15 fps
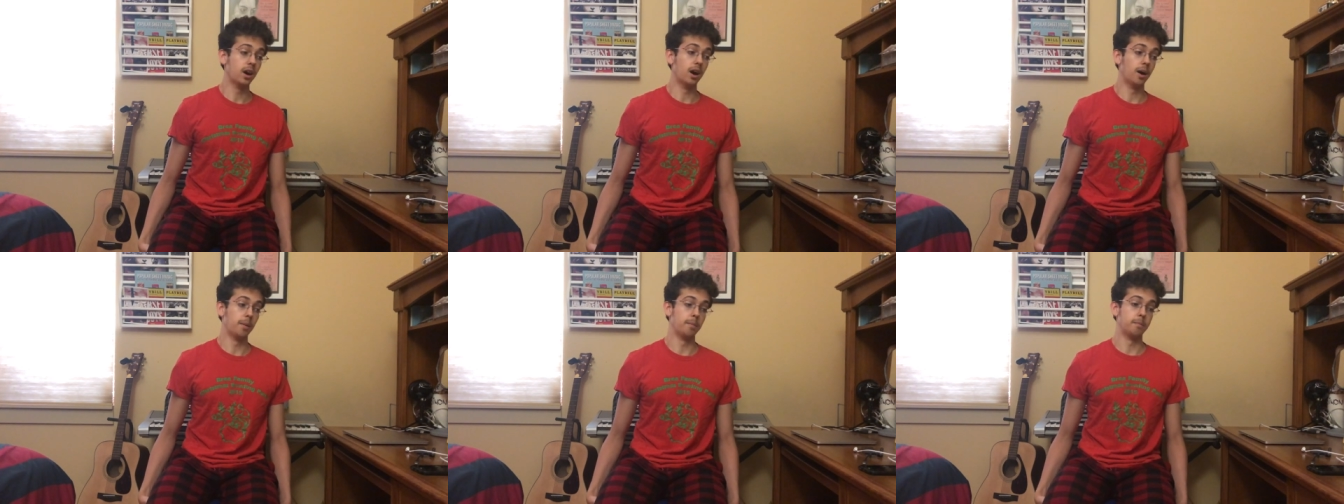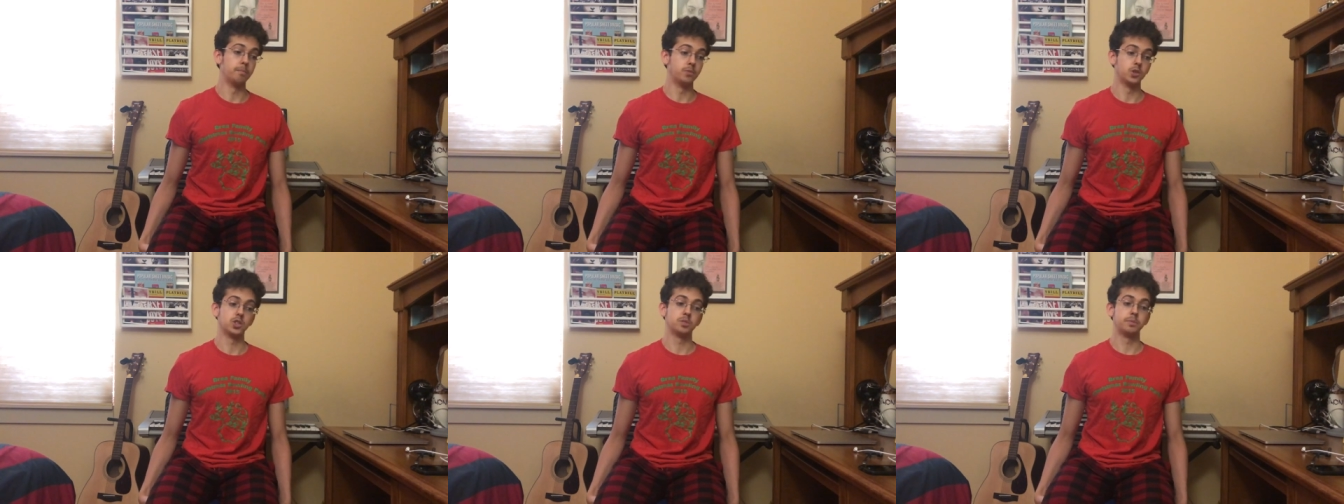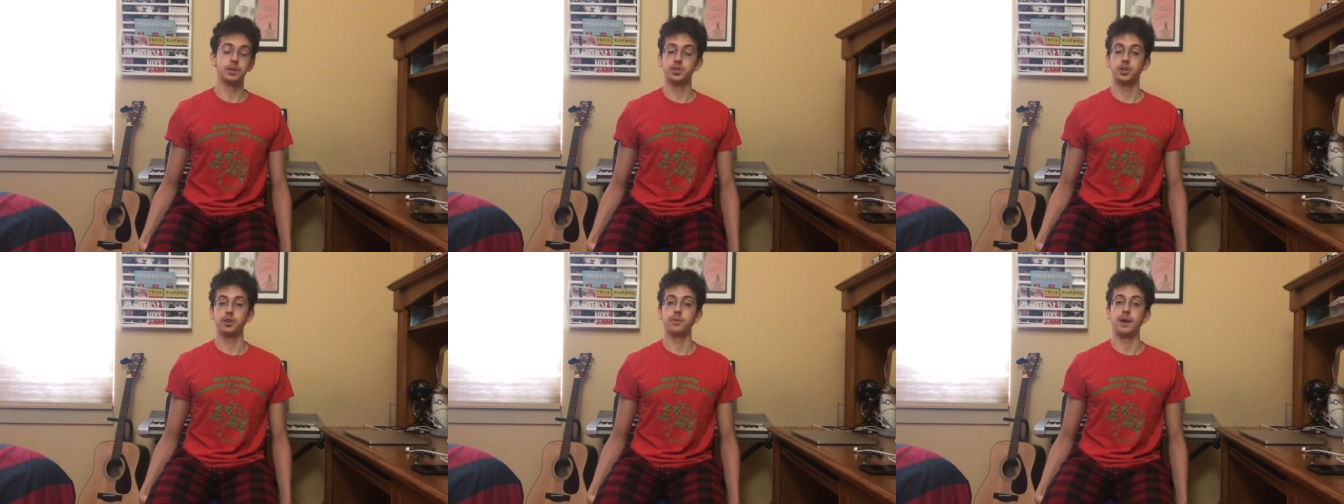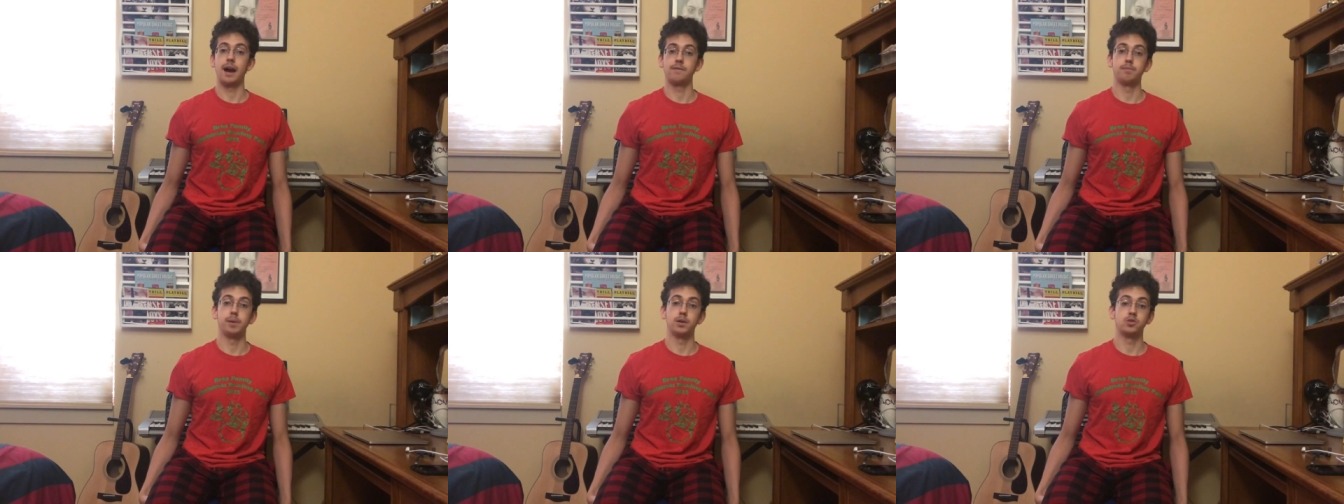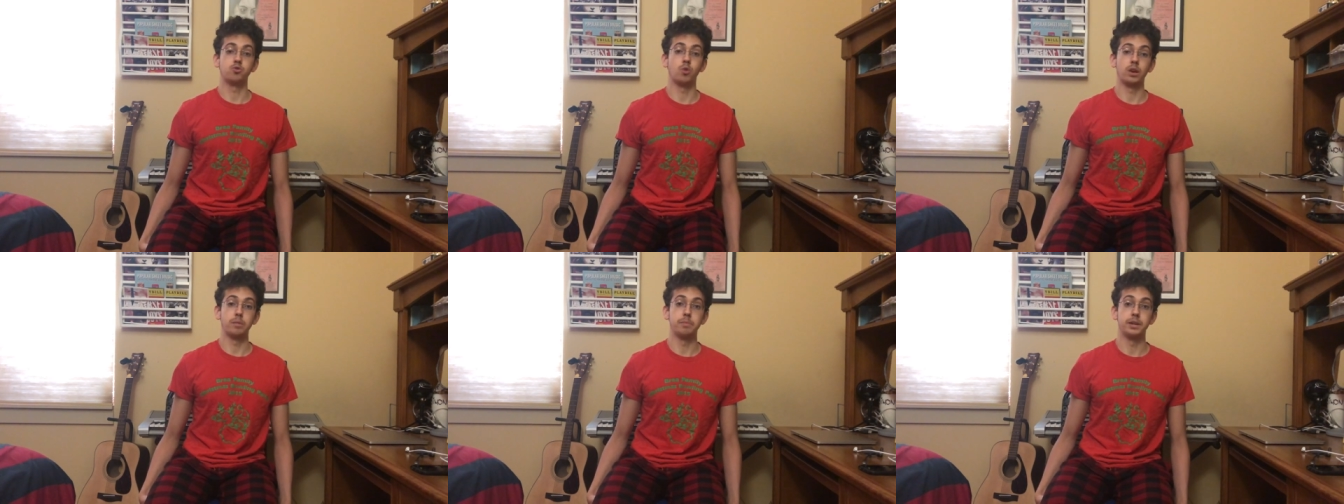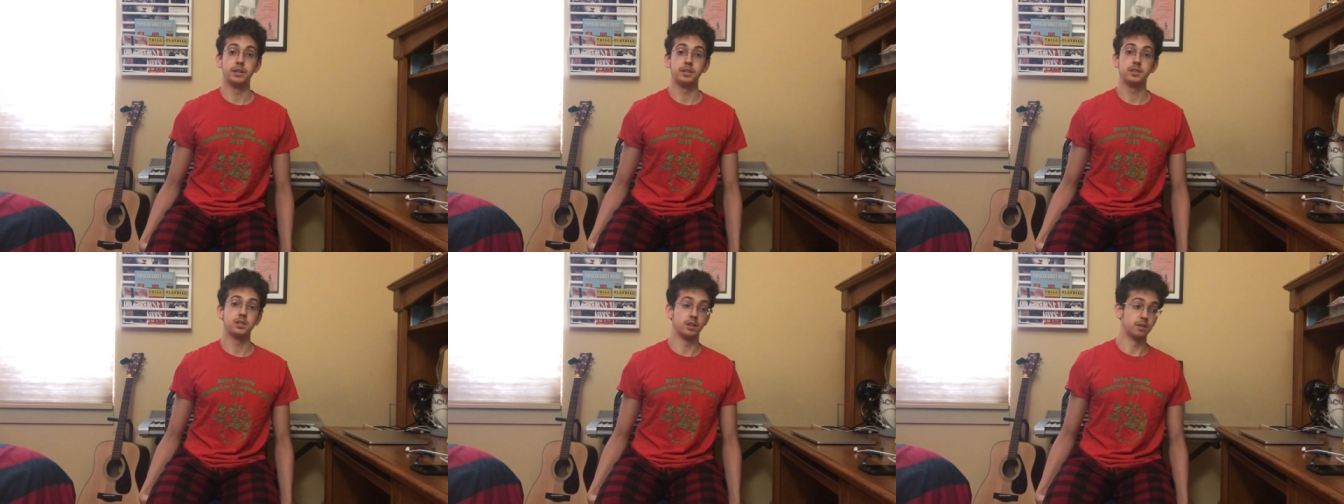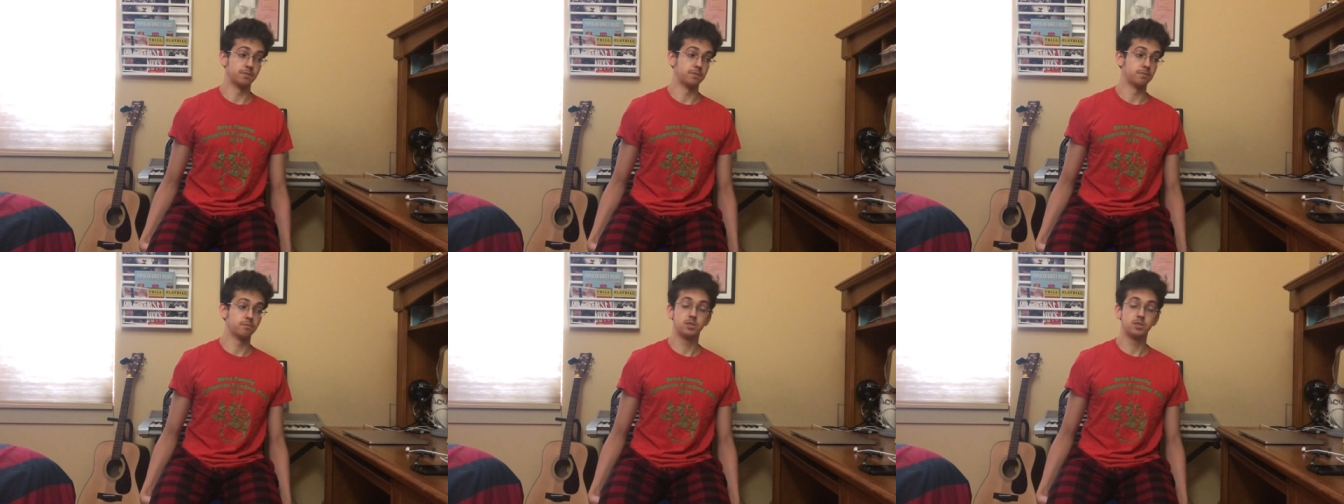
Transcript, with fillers: Um, just make sure you have about 20 minutes of